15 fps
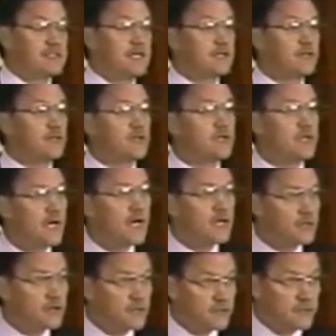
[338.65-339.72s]
They could
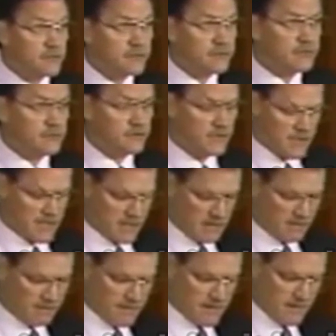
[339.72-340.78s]
not hurt us
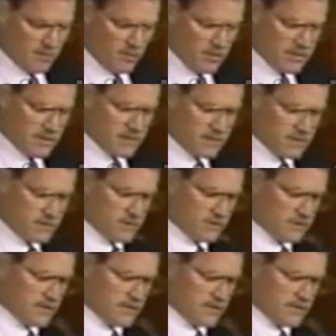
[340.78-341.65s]
if they wanted to.